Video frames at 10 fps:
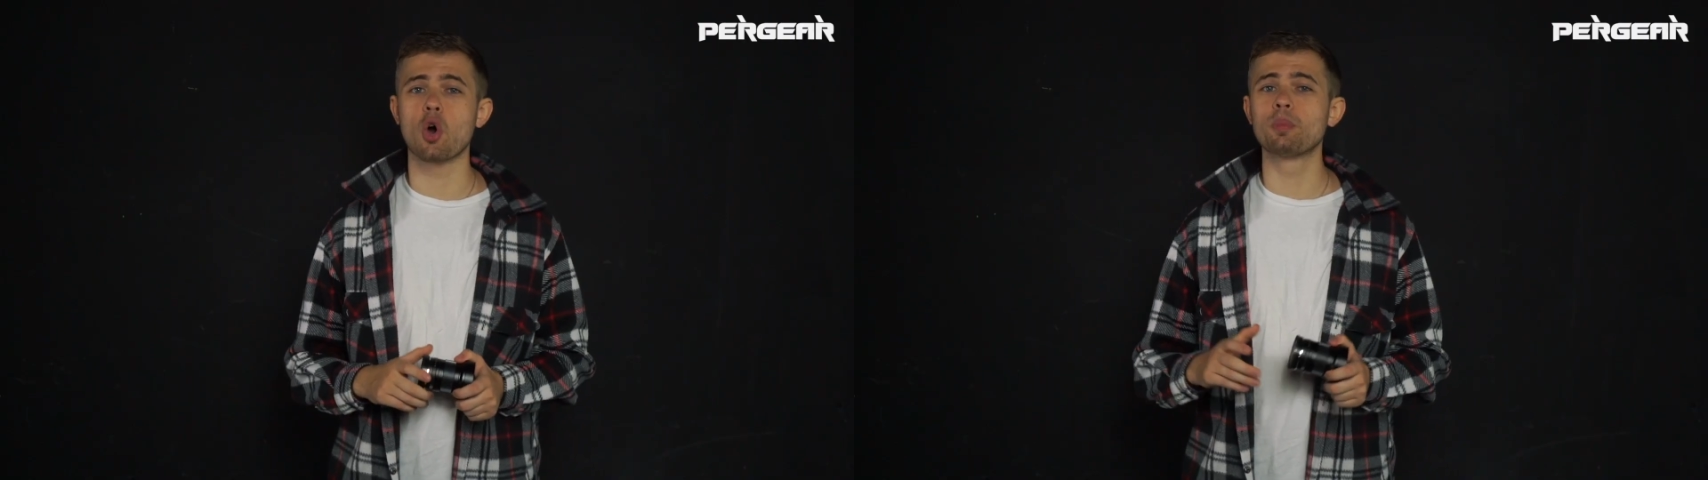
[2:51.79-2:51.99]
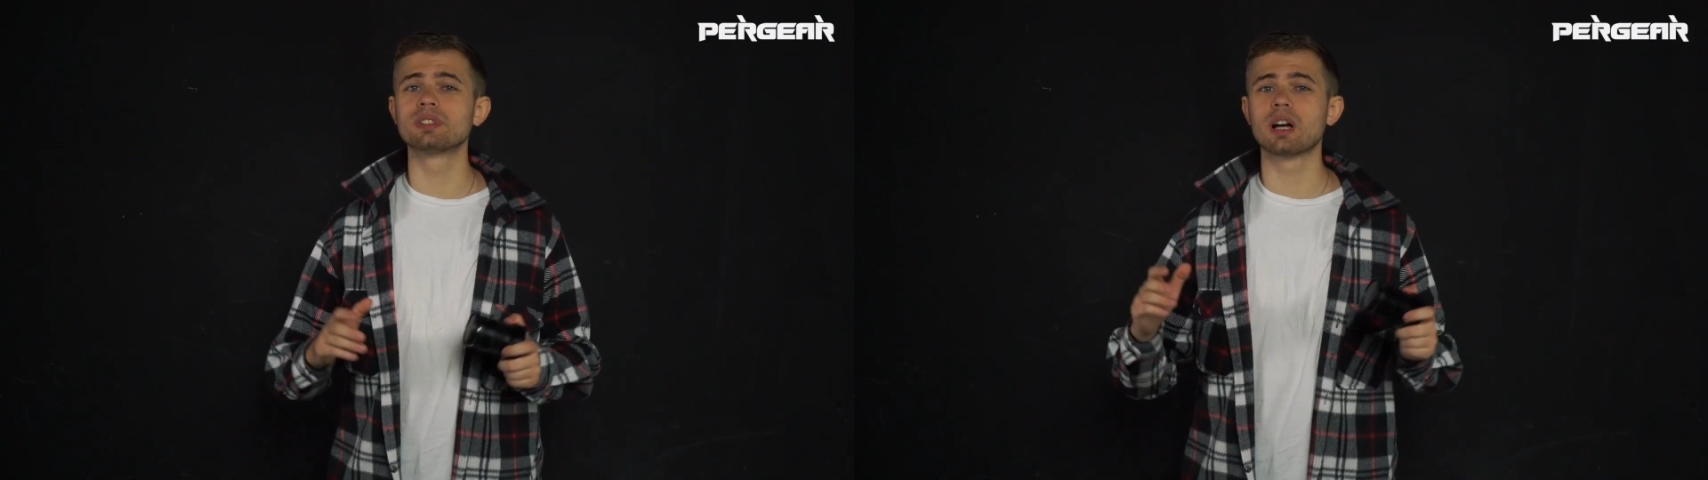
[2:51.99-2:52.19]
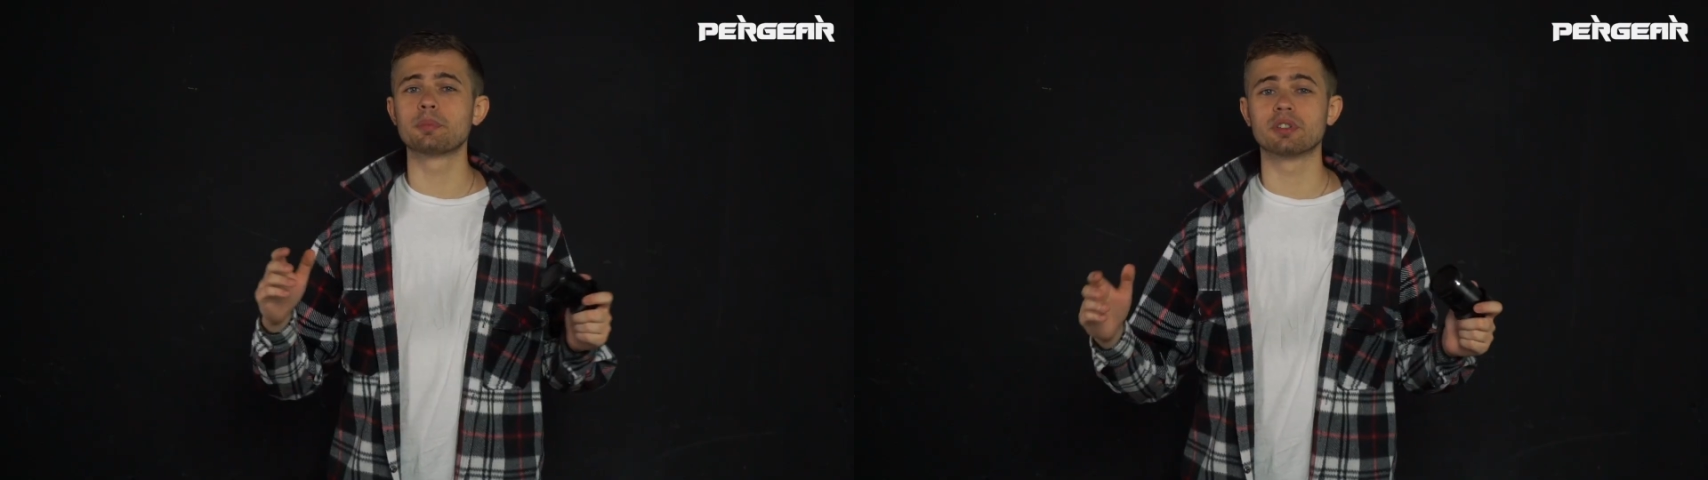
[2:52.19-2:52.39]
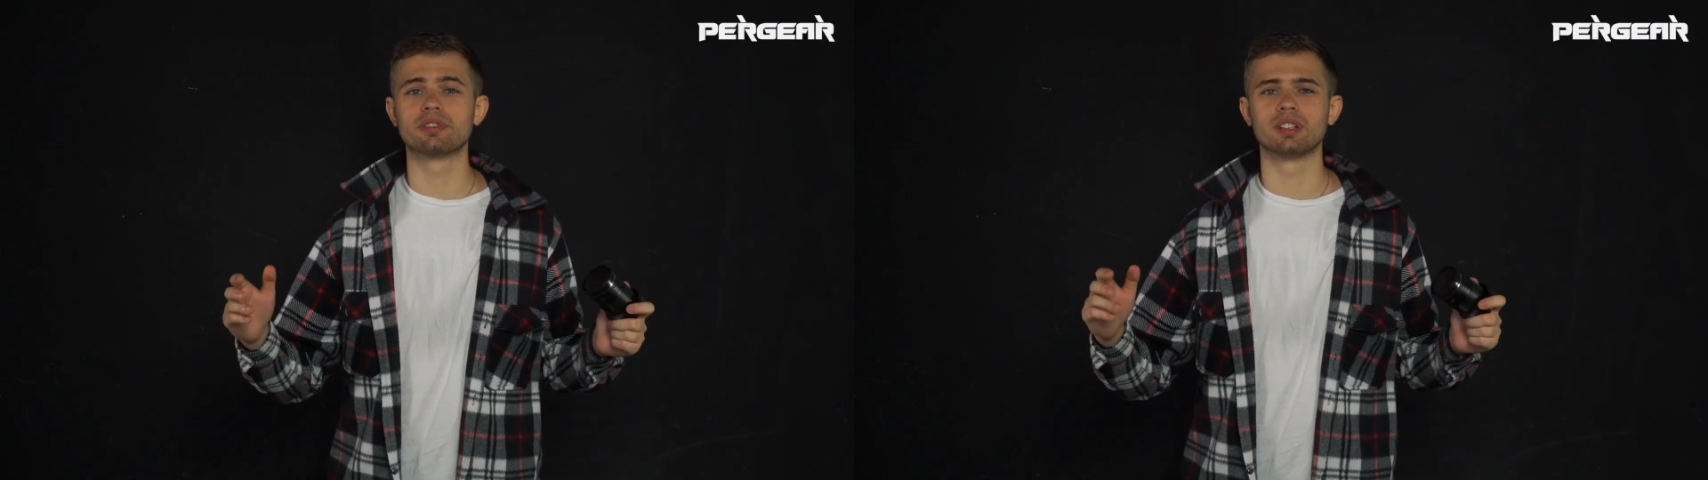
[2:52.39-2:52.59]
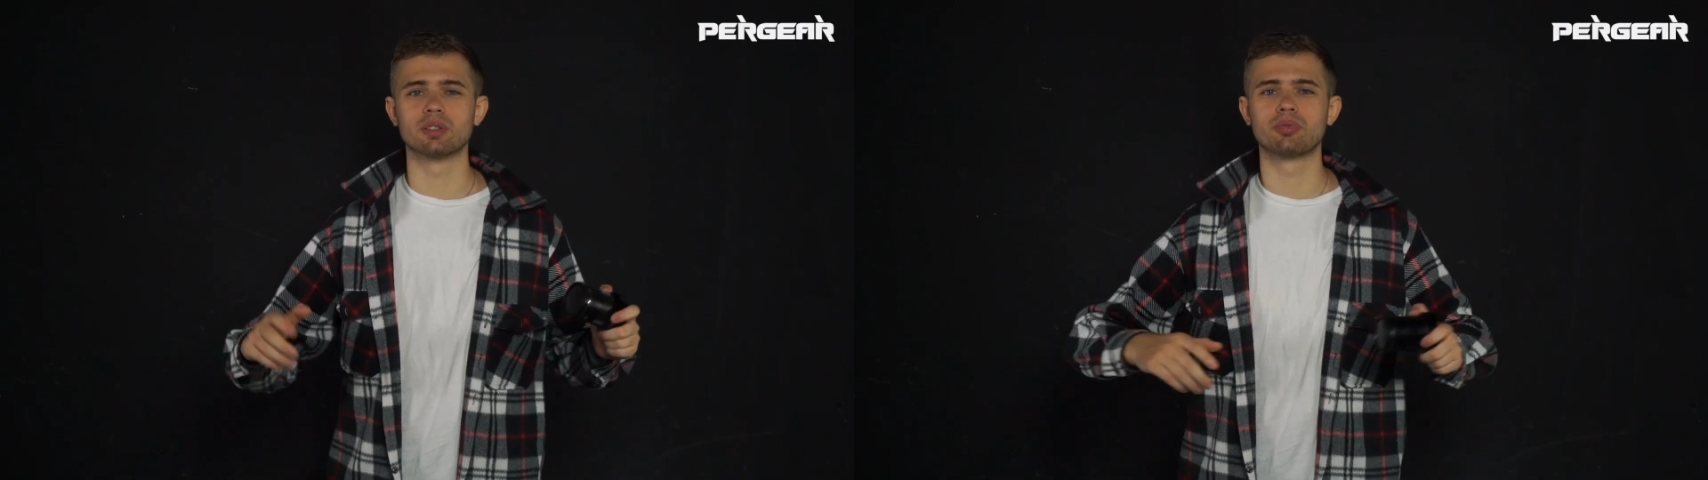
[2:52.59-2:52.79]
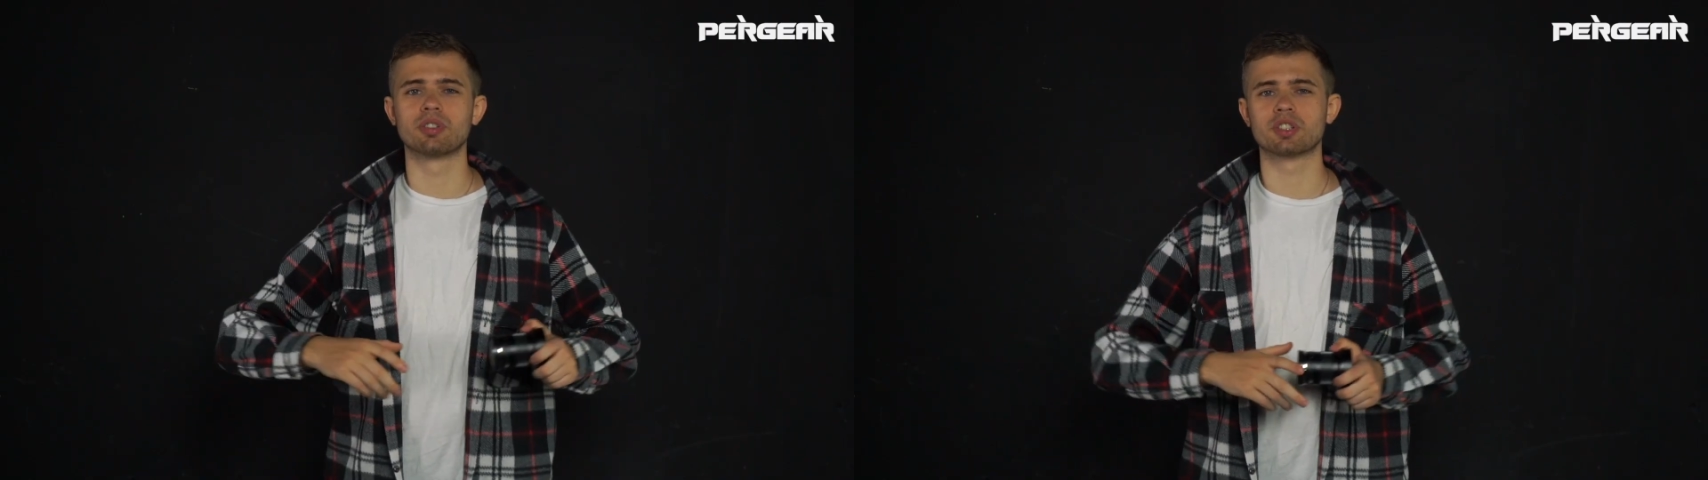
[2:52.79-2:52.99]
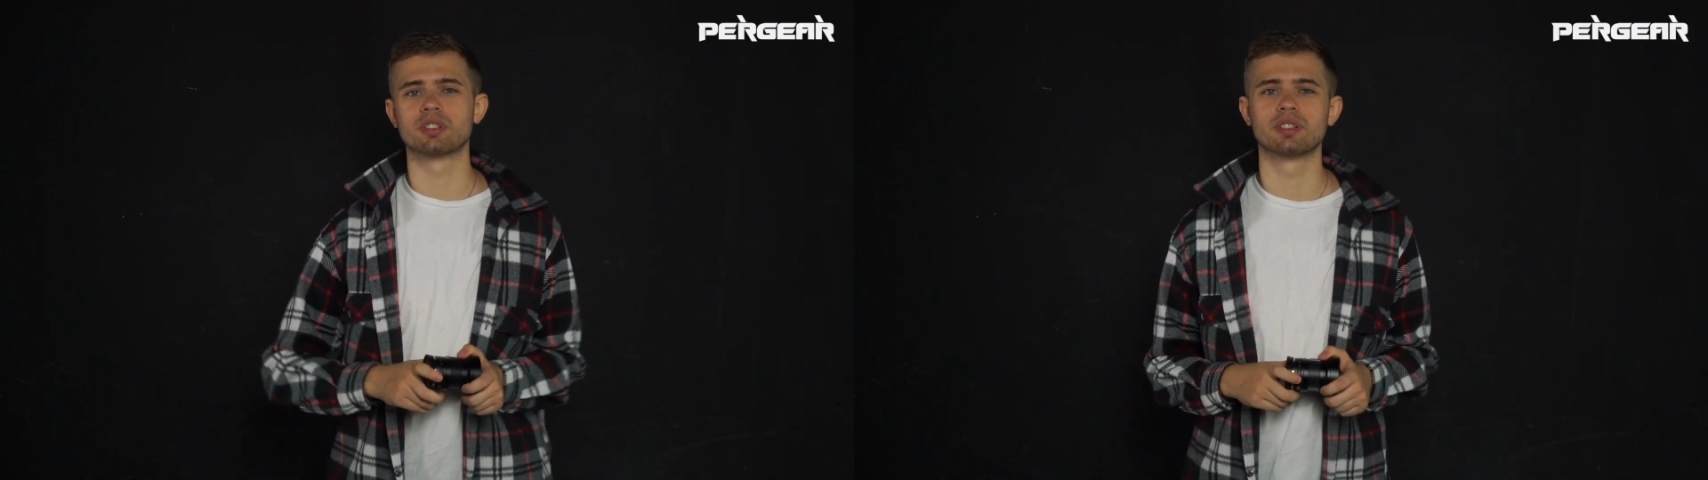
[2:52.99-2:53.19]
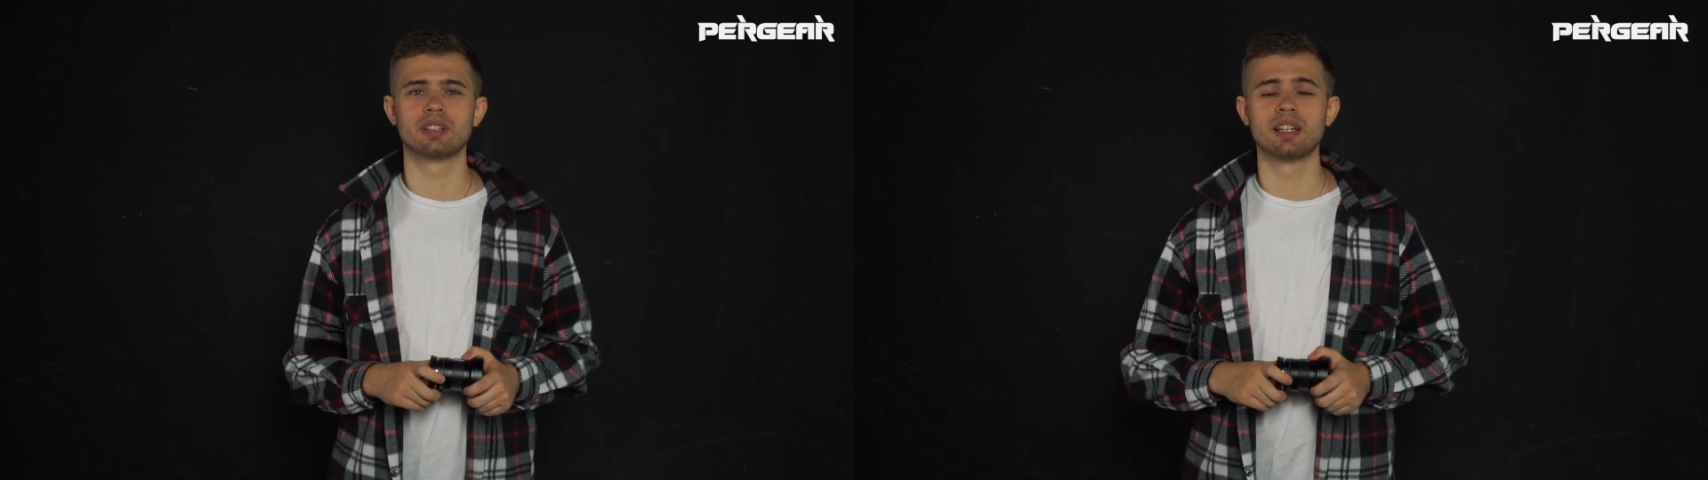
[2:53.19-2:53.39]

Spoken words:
opens up your field of vision.